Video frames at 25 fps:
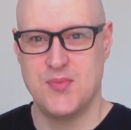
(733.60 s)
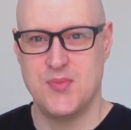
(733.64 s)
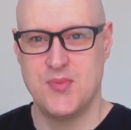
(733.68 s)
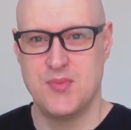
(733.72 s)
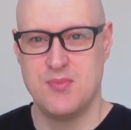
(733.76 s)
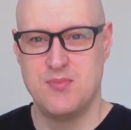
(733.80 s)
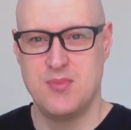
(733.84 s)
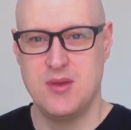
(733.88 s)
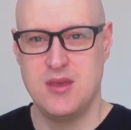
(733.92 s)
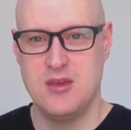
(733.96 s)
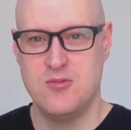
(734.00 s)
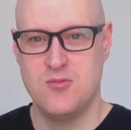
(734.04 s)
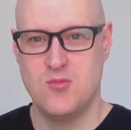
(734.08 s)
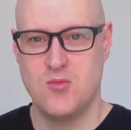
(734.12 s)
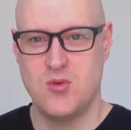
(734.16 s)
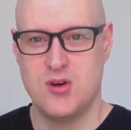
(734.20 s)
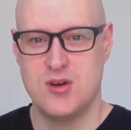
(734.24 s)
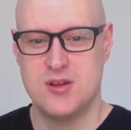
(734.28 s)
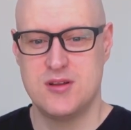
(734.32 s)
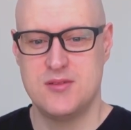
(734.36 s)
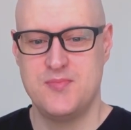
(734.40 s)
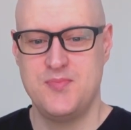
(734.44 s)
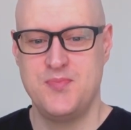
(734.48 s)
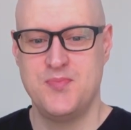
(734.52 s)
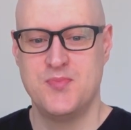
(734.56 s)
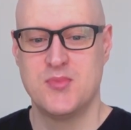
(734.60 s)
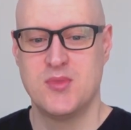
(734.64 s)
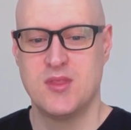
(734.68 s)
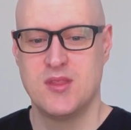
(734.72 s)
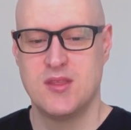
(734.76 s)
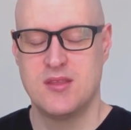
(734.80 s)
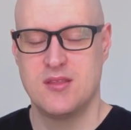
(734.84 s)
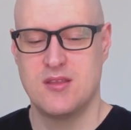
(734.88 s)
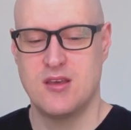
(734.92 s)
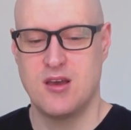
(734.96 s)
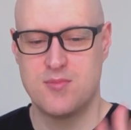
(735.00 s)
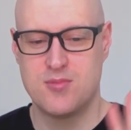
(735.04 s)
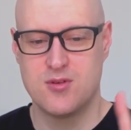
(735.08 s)
beat 1,
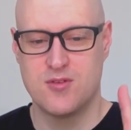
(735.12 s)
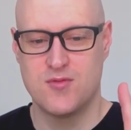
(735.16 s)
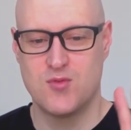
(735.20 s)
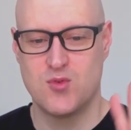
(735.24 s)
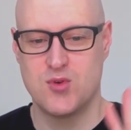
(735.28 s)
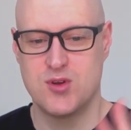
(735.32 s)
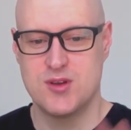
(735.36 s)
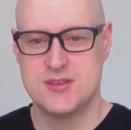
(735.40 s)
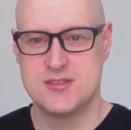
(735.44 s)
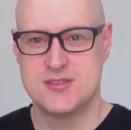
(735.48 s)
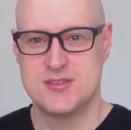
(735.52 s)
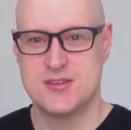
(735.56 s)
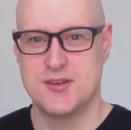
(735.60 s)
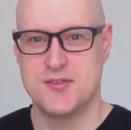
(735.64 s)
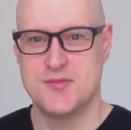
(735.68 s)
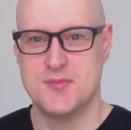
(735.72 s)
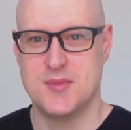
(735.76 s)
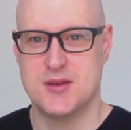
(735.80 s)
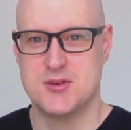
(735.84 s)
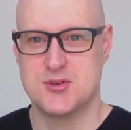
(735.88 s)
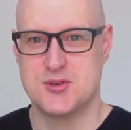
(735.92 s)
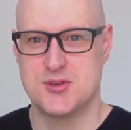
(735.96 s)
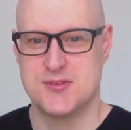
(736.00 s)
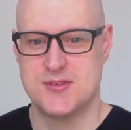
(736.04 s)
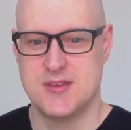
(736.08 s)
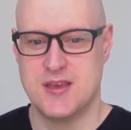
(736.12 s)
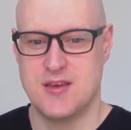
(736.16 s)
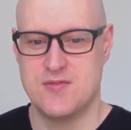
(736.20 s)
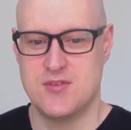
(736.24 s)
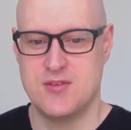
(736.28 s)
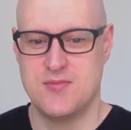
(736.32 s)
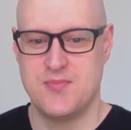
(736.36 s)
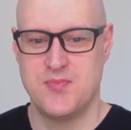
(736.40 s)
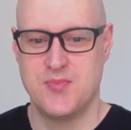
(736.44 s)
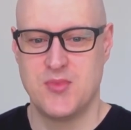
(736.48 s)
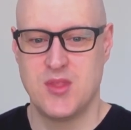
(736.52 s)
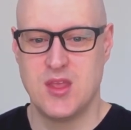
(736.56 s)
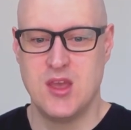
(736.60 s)
upper voice of measure 7.